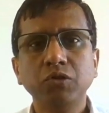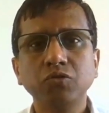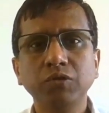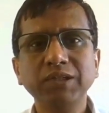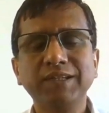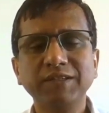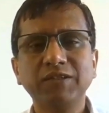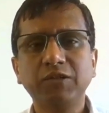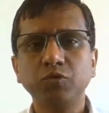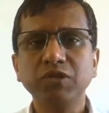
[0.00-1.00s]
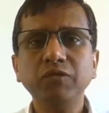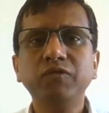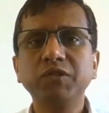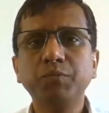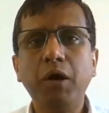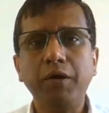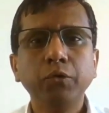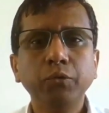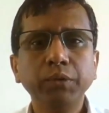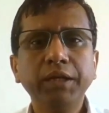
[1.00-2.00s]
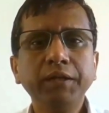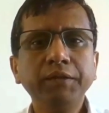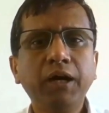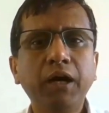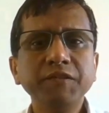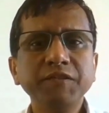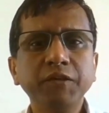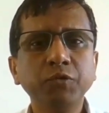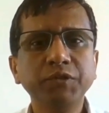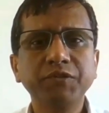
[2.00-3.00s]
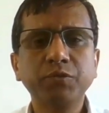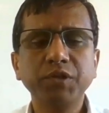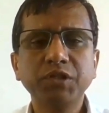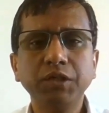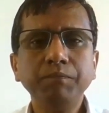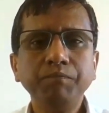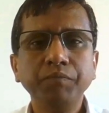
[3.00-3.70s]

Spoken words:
So this constitutes the first part. We get the answer to this question